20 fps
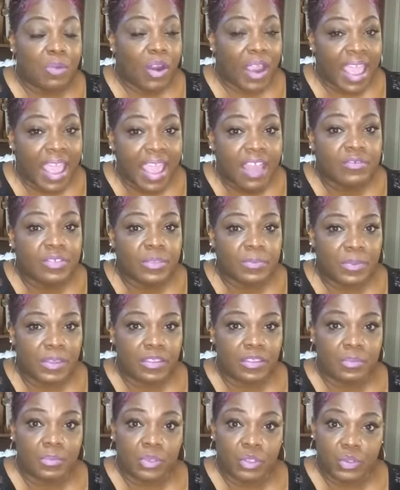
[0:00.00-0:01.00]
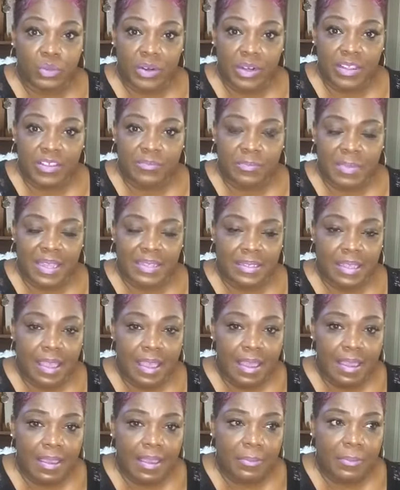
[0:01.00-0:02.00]
or have spent the majority of my
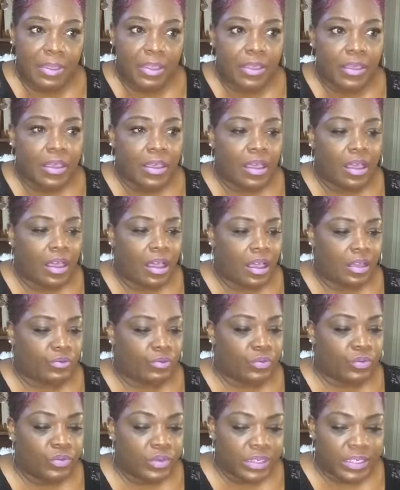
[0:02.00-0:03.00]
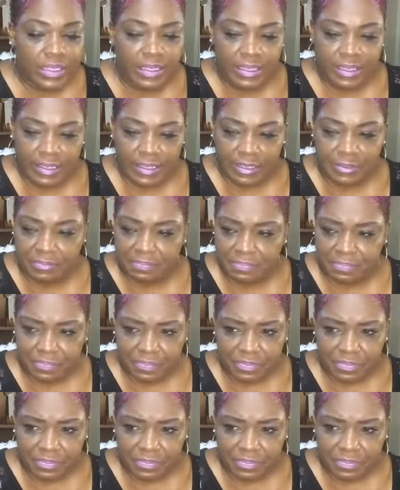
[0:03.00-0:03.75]
time, really